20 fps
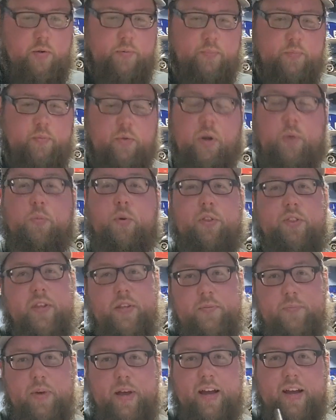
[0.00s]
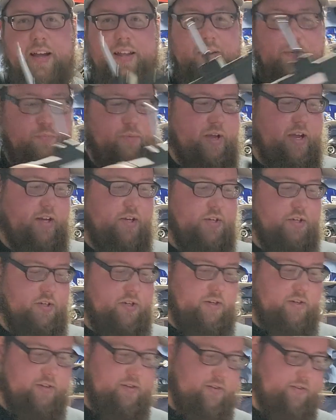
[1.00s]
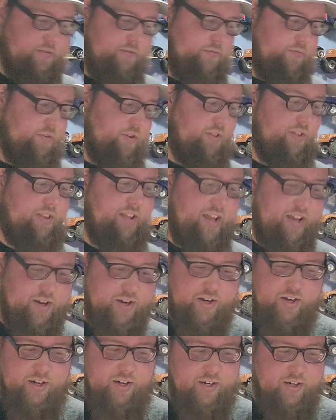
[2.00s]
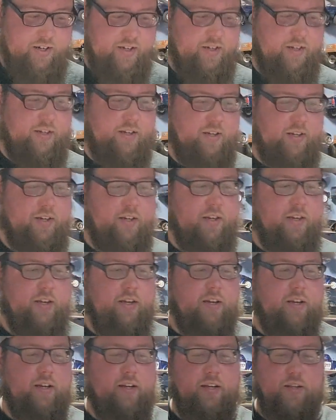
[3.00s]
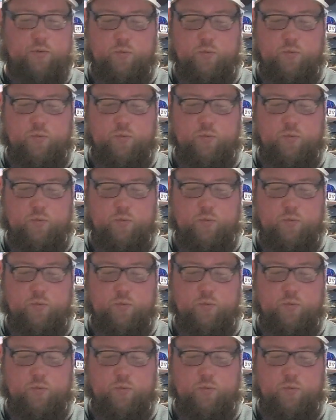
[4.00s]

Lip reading: I'm going to put this back on the bench for later, because